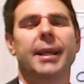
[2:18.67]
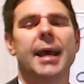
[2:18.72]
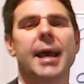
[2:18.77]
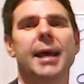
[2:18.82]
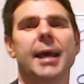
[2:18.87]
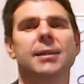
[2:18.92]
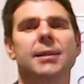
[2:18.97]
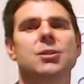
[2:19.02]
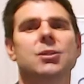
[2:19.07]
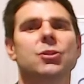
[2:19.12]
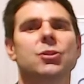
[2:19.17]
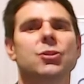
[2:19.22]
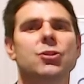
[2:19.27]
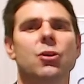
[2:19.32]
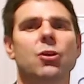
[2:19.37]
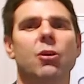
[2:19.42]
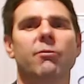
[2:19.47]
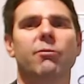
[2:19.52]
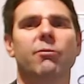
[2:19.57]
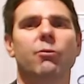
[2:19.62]
cards and
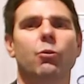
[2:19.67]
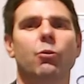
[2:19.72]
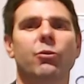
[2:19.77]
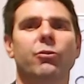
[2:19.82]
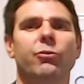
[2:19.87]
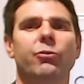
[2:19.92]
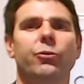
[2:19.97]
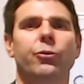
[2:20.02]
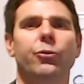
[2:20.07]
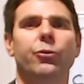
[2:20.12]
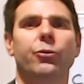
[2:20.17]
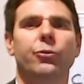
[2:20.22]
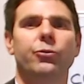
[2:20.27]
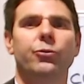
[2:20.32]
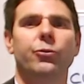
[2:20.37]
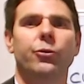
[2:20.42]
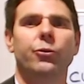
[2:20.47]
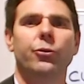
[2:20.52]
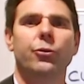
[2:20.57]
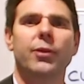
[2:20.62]
so forth to
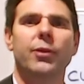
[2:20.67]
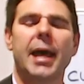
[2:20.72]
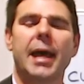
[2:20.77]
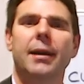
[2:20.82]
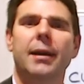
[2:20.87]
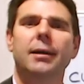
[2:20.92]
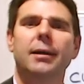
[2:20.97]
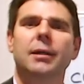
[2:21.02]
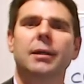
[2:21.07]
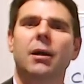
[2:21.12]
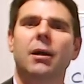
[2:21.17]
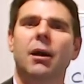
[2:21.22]
do that.